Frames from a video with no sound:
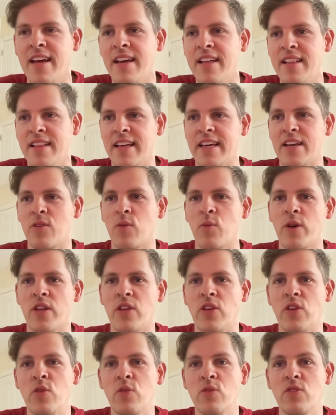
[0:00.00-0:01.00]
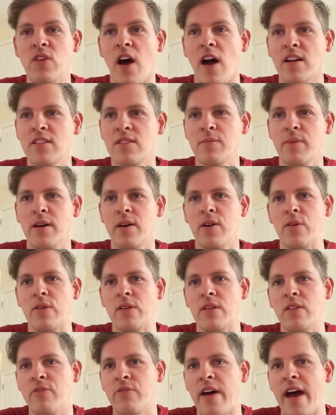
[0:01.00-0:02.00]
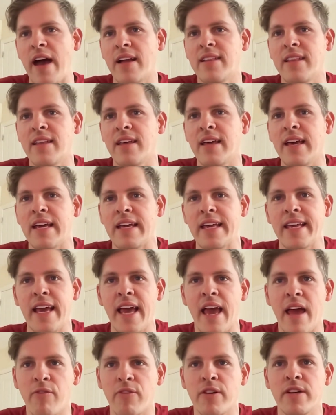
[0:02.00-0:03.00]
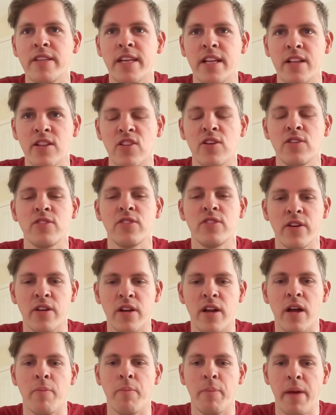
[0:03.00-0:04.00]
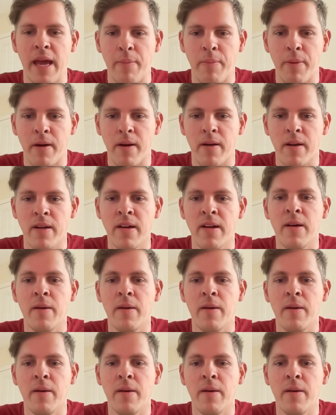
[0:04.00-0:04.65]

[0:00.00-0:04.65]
Like when you talked about the fact that like everything looks good on paper,